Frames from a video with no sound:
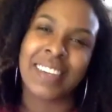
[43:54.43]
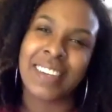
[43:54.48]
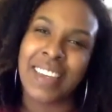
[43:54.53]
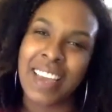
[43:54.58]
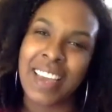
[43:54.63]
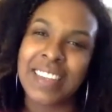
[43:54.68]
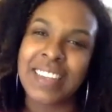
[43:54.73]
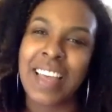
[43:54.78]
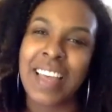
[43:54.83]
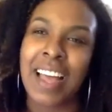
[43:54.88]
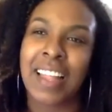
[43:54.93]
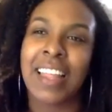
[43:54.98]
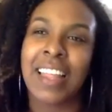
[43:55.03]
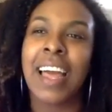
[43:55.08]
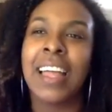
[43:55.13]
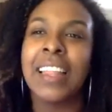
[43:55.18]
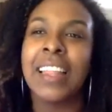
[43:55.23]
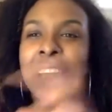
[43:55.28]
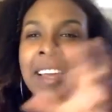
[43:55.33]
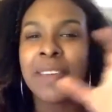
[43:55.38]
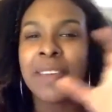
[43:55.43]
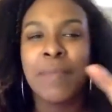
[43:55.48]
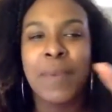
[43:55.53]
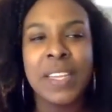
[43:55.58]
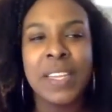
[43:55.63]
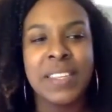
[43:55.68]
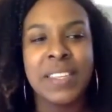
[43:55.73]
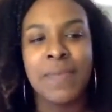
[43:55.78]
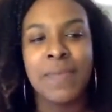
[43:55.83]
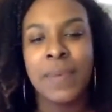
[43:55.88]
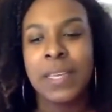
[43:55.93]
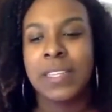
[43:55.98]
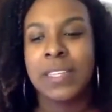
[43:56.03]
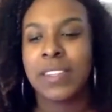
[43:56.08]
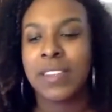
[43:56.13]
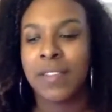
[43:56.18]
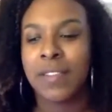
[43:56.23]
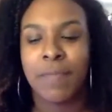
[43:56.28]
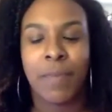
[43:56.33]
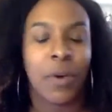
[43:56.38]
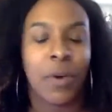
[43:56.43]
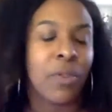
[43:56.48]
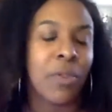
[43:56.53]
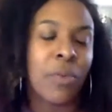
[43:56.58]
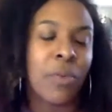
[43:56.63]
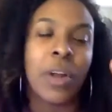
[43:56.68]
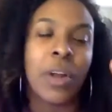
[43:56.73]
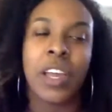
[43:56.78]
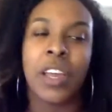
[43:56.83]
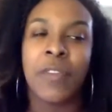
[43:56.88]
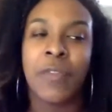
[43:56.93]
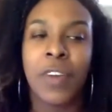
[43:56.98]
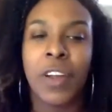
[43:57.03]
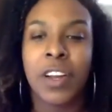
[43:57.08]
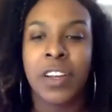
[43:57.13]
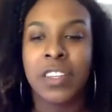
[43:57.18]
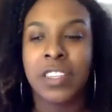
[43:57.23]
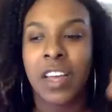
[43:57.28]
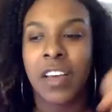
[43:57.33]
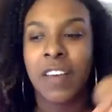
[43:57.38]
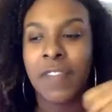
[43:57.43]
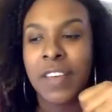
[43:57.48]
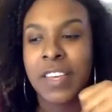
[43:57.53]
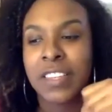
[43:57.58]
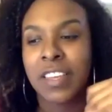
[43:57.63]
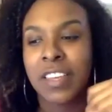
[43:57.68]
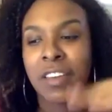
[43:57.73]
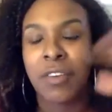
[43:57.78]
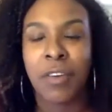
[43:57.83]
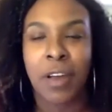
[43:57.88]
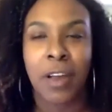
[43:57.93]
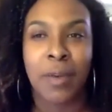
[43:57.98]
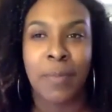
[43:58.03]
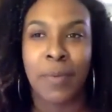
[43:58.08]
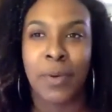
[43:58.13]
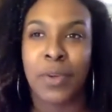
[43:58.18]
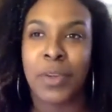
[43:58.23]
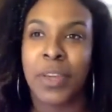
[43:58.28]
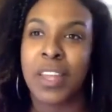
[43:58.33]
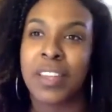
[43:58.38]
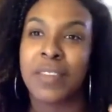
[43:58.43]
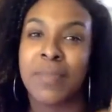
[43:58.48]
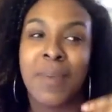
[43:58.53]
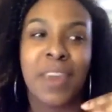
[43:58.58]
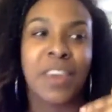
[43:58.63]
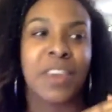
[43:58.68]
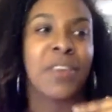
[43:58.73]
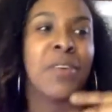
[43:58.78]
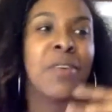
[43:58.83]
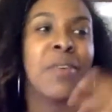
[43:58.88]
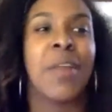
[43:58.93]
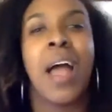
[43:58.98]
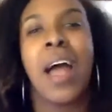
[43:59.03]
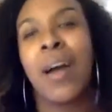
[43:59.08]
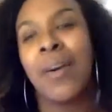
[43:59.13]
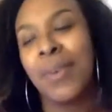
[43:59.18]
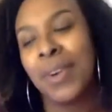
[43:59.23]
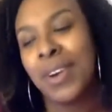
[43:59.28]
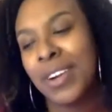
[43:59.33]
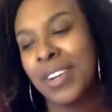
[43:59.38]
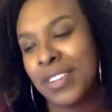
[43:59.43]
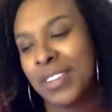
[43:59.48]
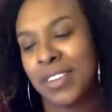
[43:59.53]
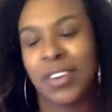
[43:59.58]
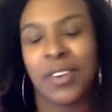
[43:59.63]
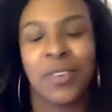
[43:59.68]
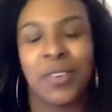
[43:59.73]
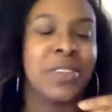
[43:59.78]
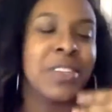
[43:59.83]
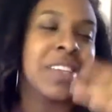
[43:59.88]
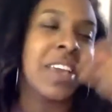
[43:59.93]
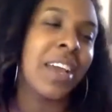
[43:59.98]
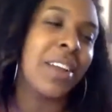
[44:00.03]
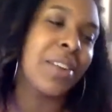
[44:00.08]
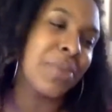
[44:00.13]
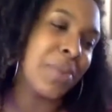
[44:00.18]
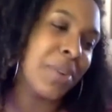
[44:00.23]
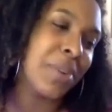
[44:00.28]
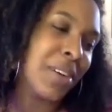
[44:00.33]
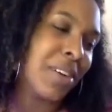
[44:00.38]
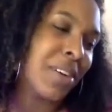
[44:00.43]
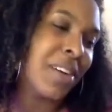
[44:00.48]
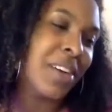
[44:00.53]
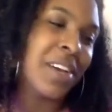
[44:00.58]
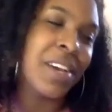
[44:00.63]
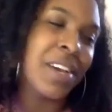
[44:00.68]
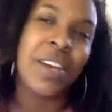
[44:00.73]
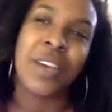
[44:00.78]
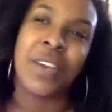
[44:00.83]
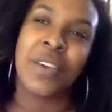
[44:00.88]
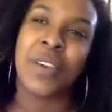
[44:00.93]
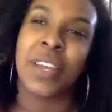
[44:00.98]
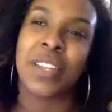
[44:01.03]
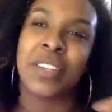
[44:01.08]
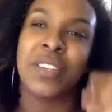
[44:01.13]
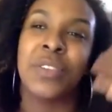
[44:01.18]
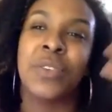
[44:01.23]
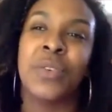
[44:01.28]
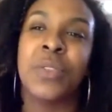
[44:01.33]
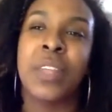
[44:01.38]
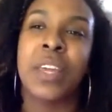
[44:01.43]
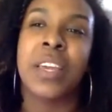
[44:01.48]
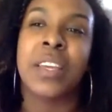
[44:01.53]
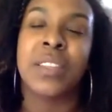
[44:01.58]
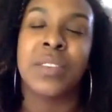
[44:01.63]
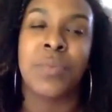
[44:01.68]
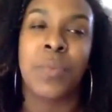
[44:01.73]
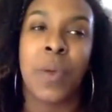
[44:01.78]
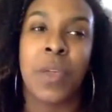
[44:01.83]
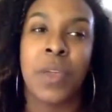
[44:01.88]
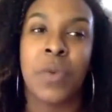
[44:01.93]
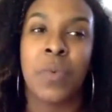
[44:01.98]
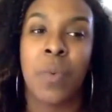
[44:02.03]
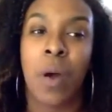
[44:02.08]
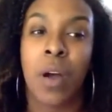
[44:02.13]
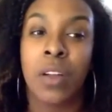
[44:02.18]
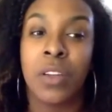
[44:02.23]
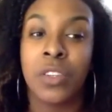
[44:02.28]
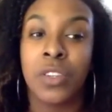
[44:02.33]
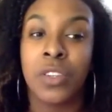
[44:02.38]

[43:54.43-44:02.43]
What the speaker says: Exactly. I like bits and pieces of both. Working for yourself is incredible. You get to make your own hours, your own schedule. You get to do things when you want